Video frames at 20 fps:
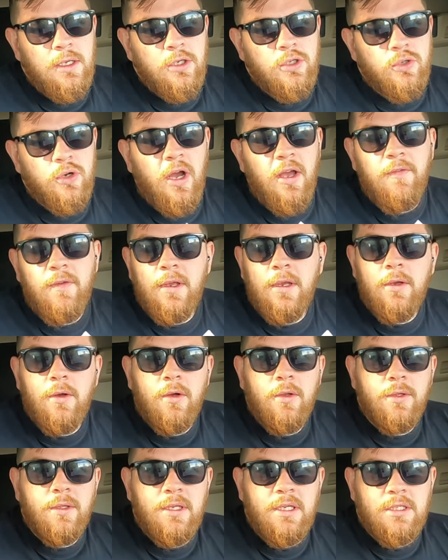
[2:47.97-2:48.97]
Driving
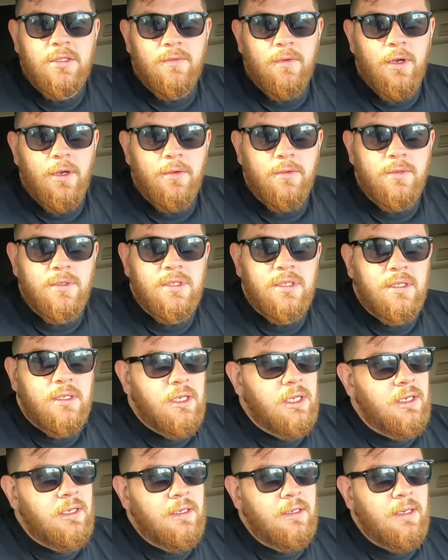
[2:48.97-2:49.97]
on these roads
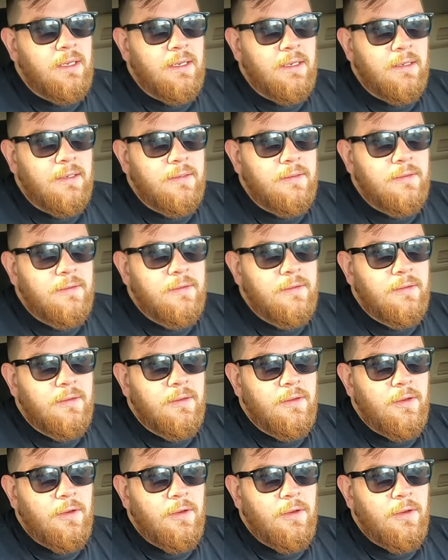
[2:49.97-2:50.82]
in England